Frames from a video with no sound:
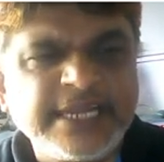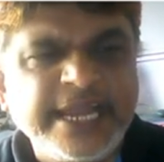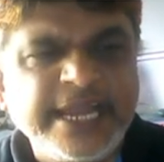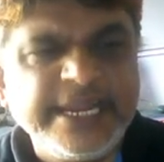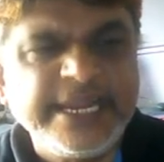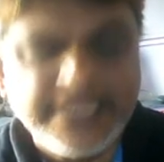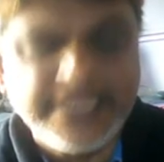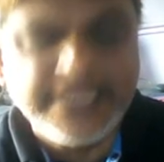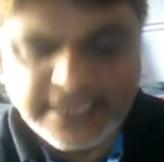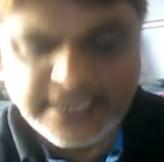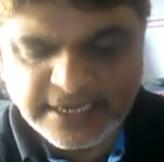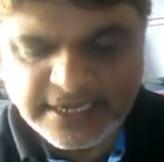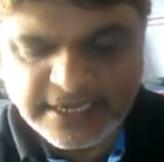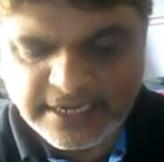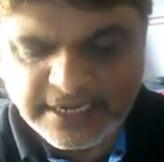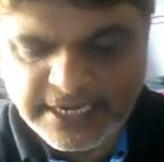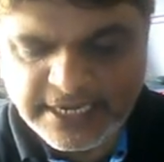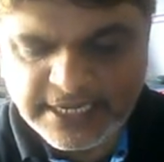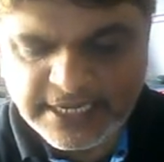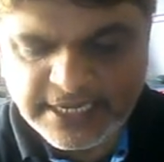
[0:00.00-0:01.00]
What is data
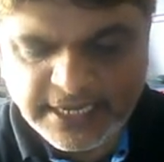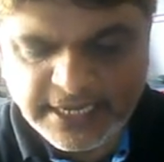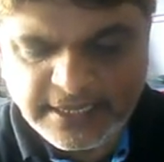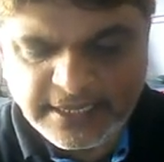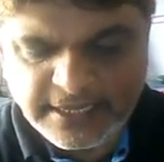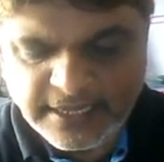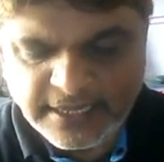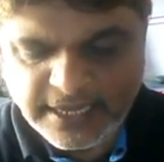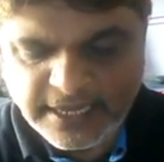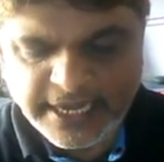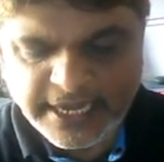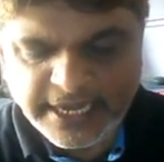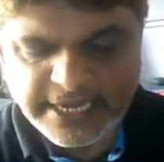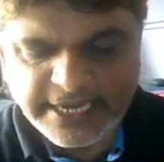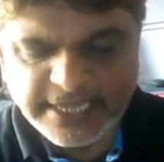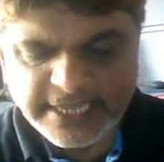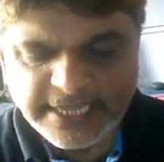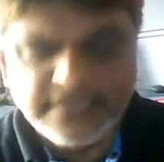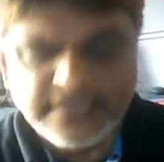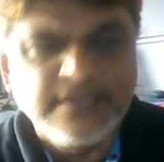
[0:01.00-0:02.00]
hiding? See,
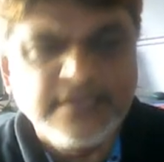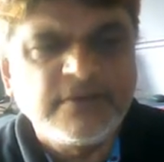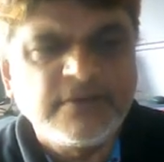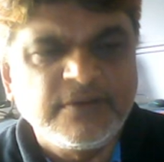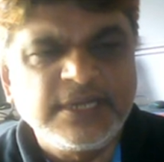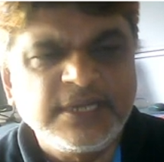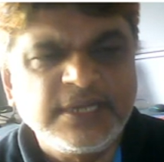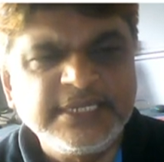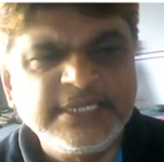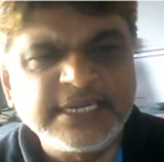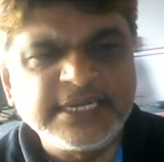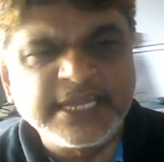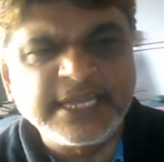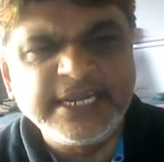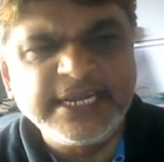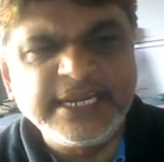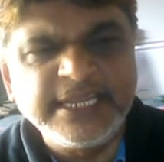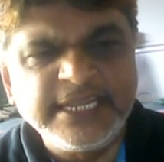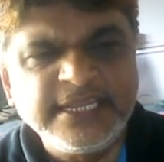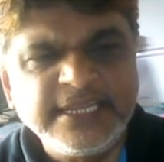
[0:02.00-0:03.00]
data hiding is what?
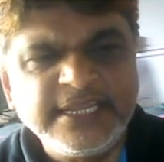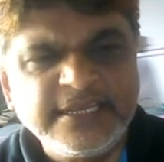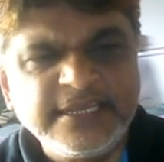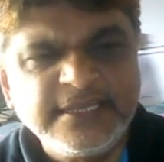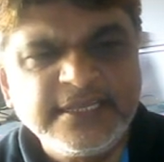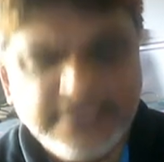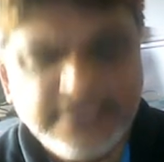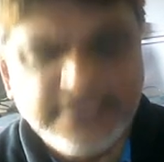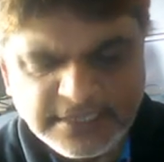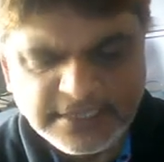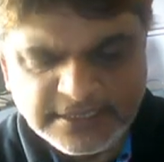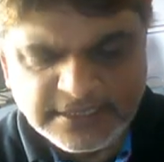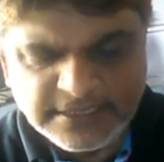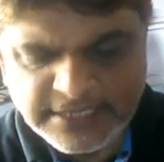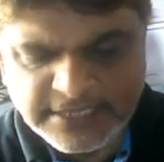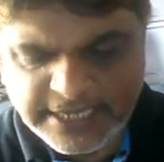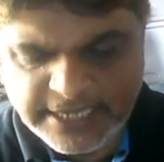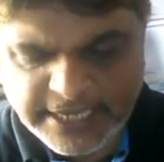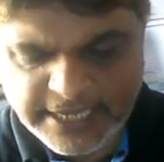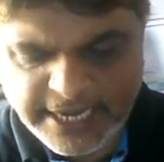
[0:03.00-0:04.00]
Hiding
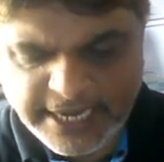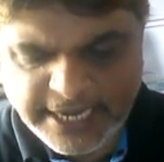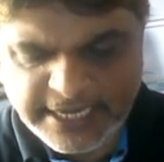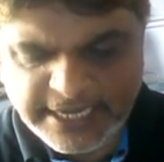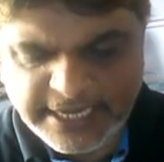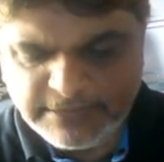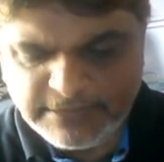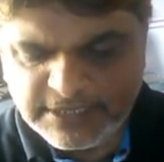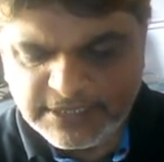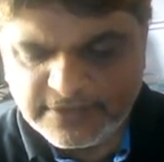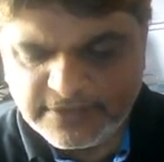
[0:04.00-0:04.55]
unnecessary data.